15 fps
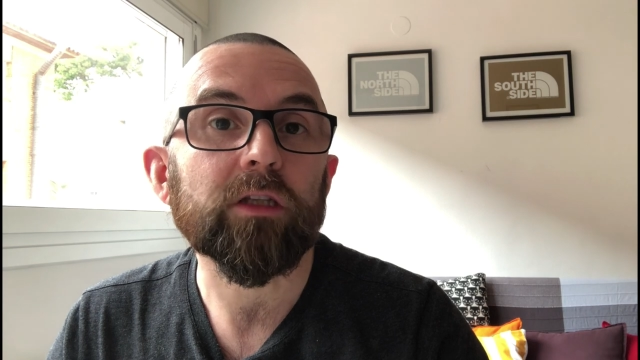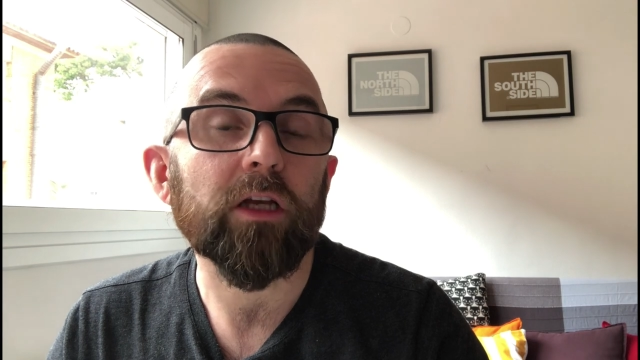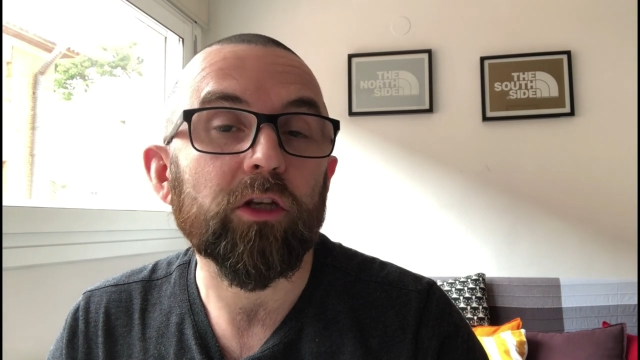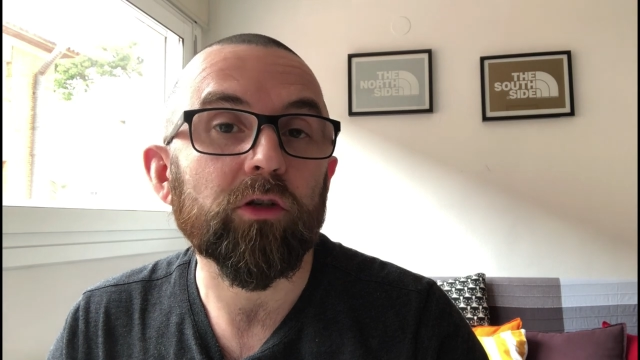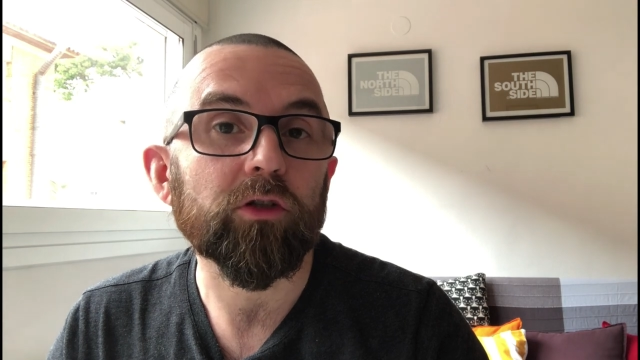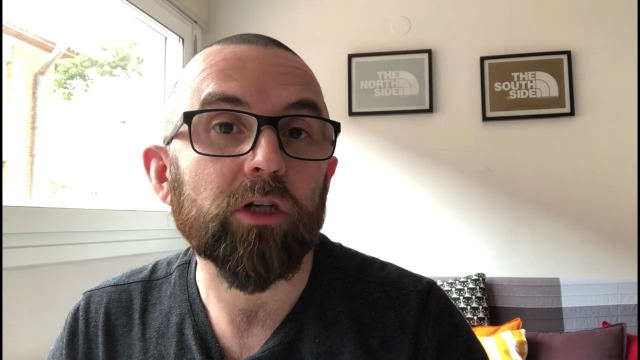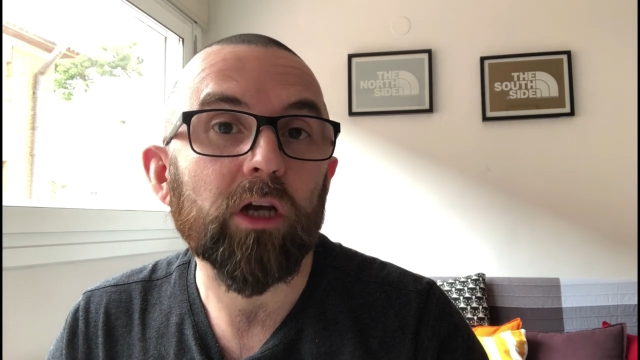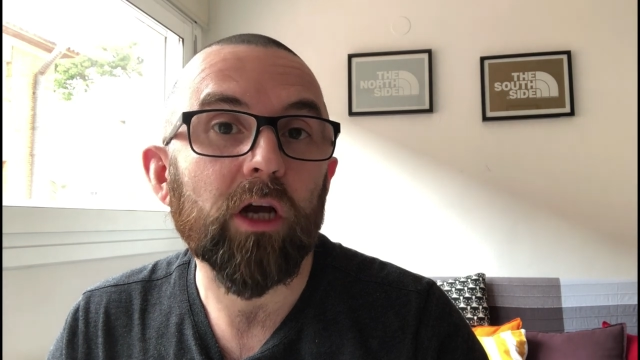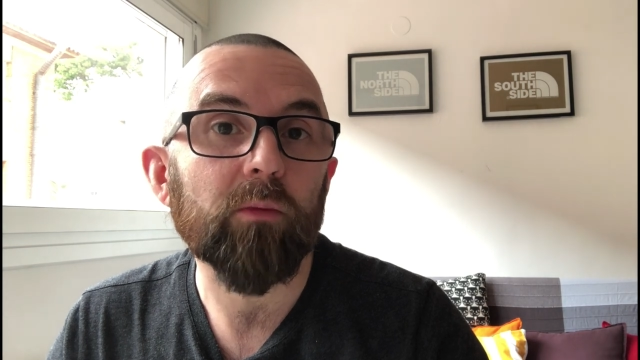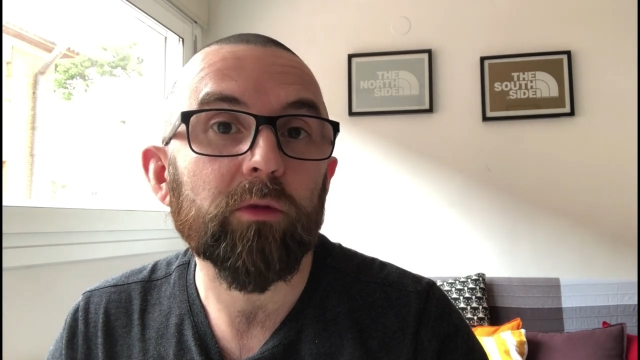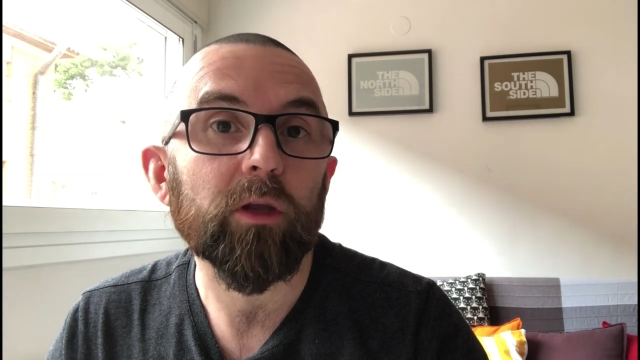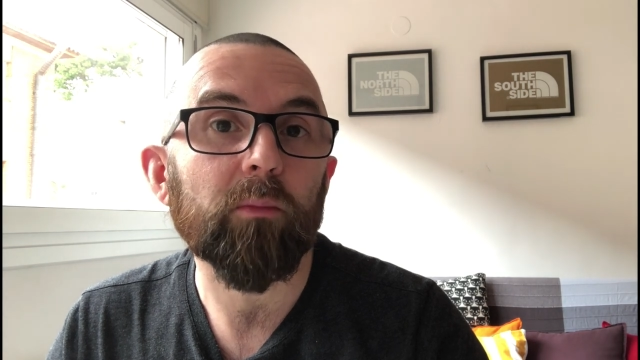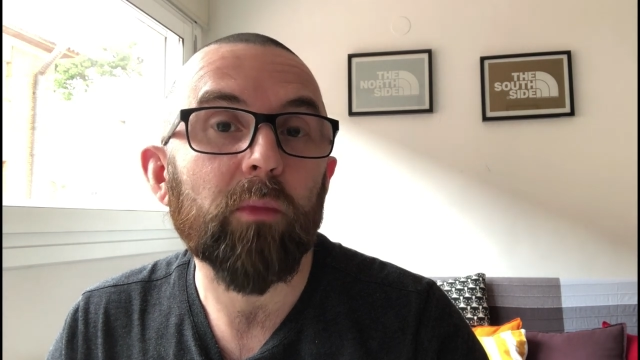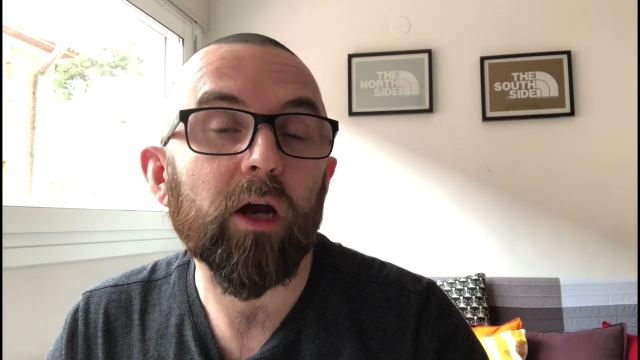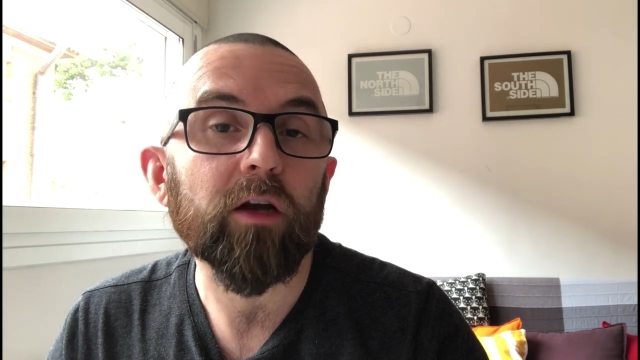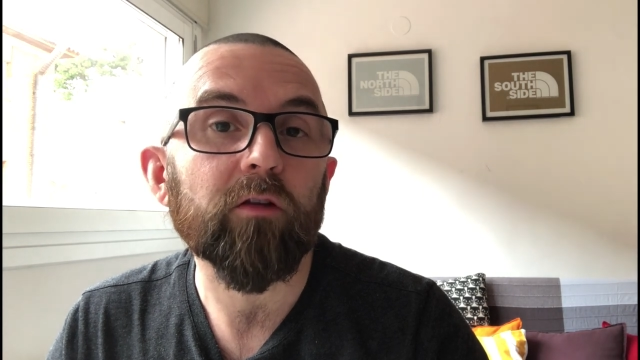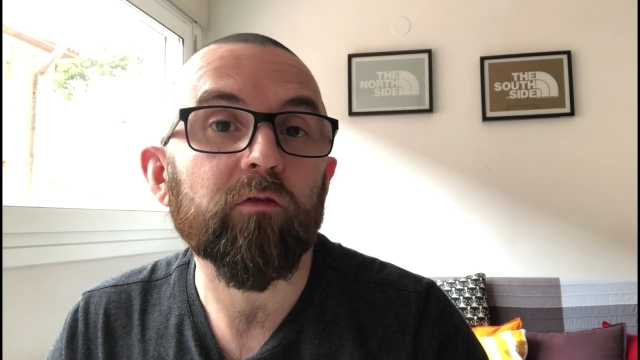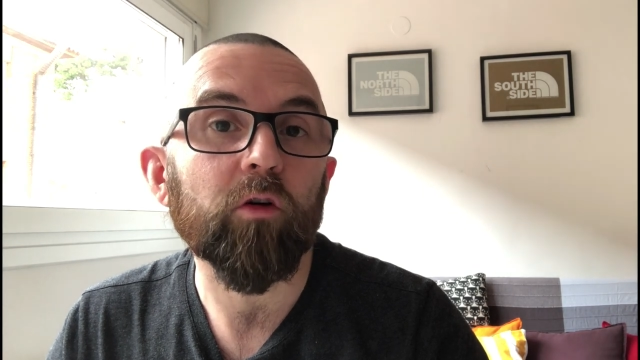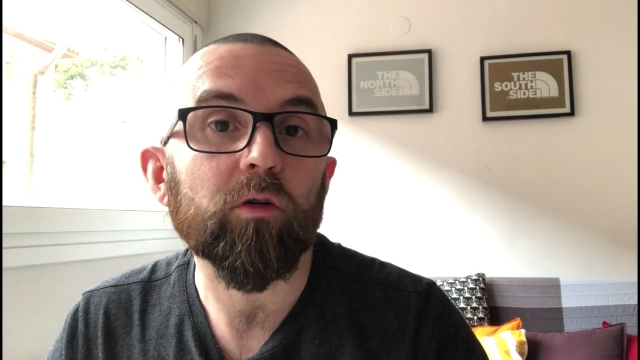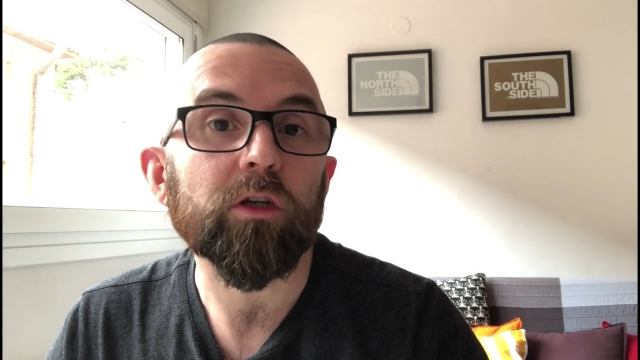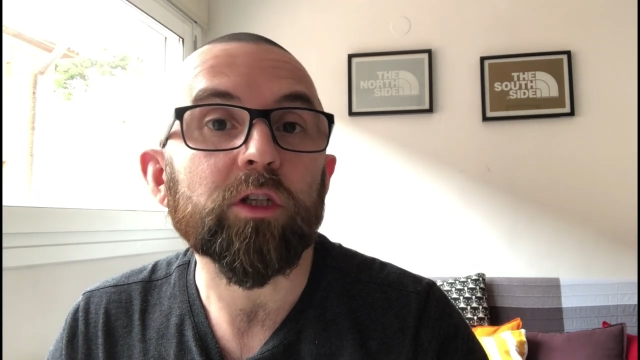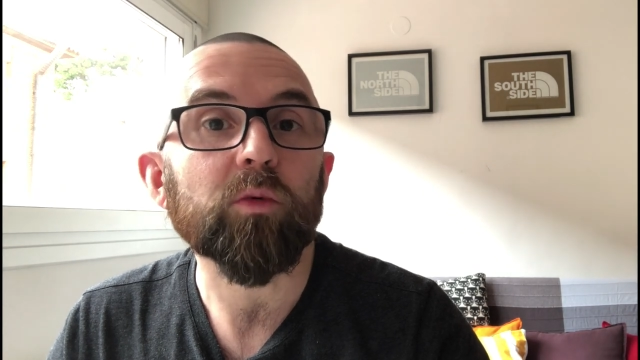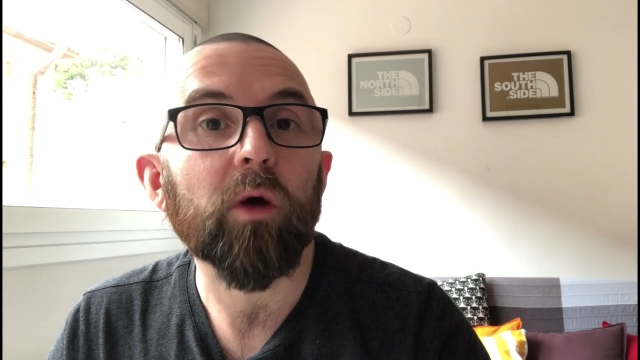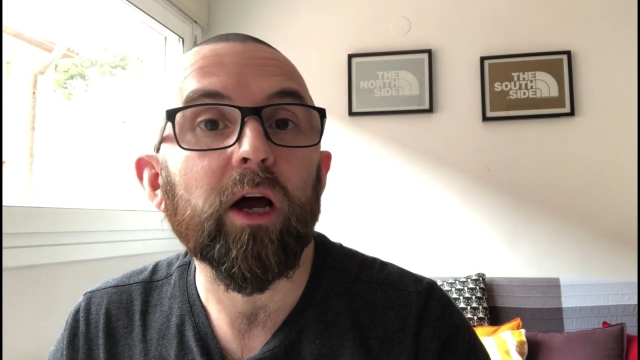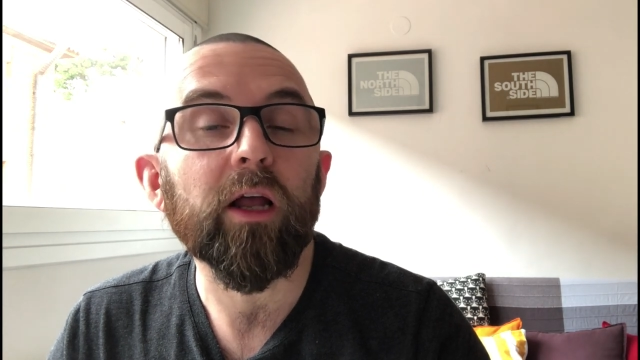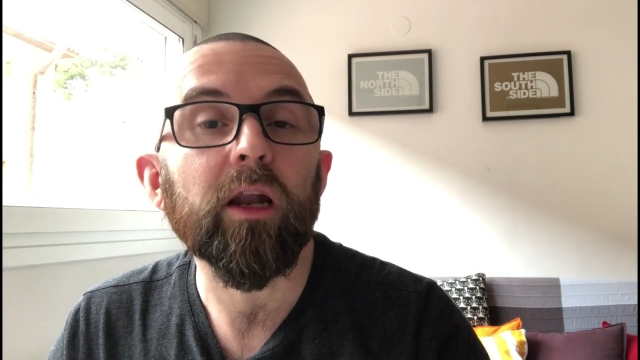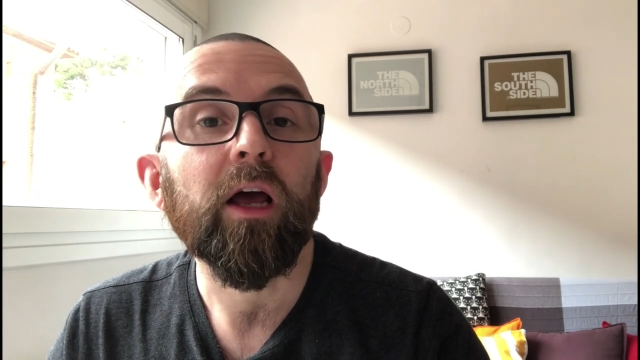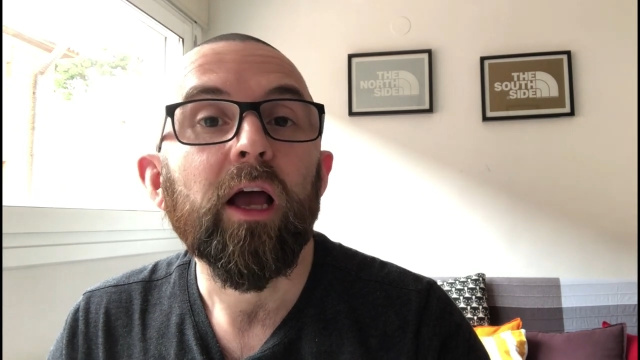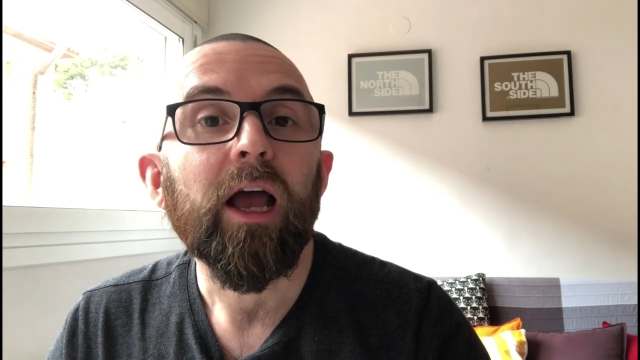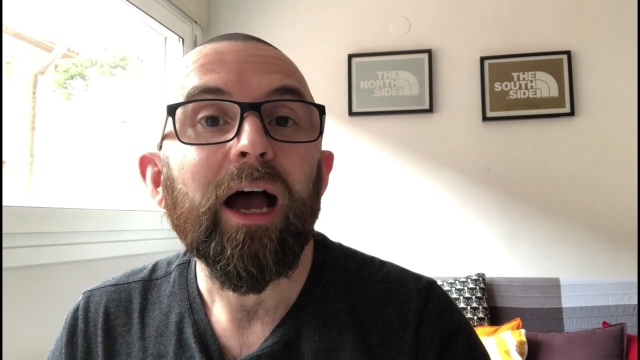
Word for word: that usually come with a microphone as well